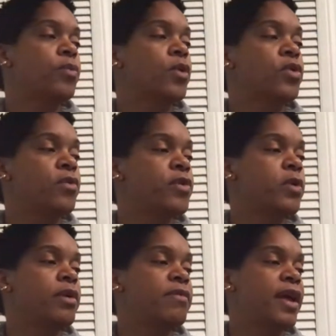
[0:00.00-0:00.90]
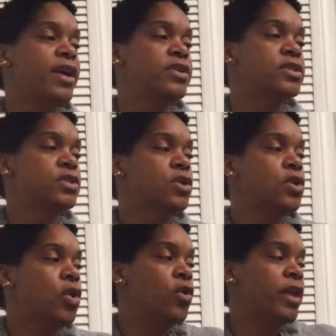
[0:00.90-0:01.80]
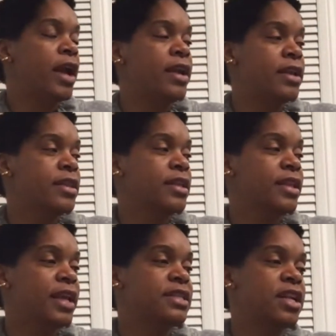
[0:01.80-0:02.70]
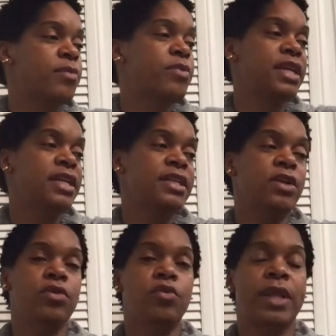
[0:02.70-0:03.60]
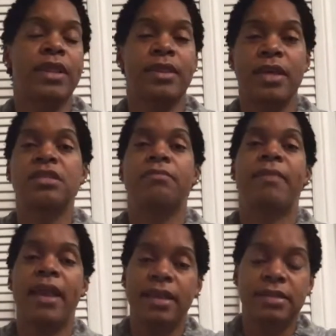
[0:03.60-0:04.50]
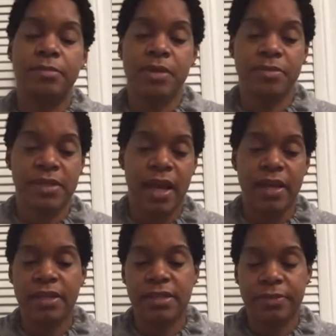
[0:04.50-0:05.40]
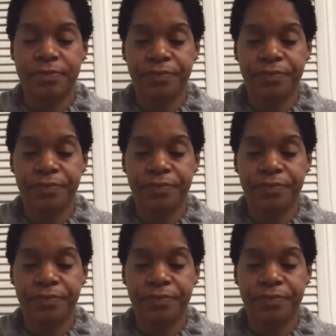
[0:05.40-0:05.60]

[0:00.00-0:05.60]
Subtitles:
your frequent flyers or the kids that are presenting with somatic symptoms, that is.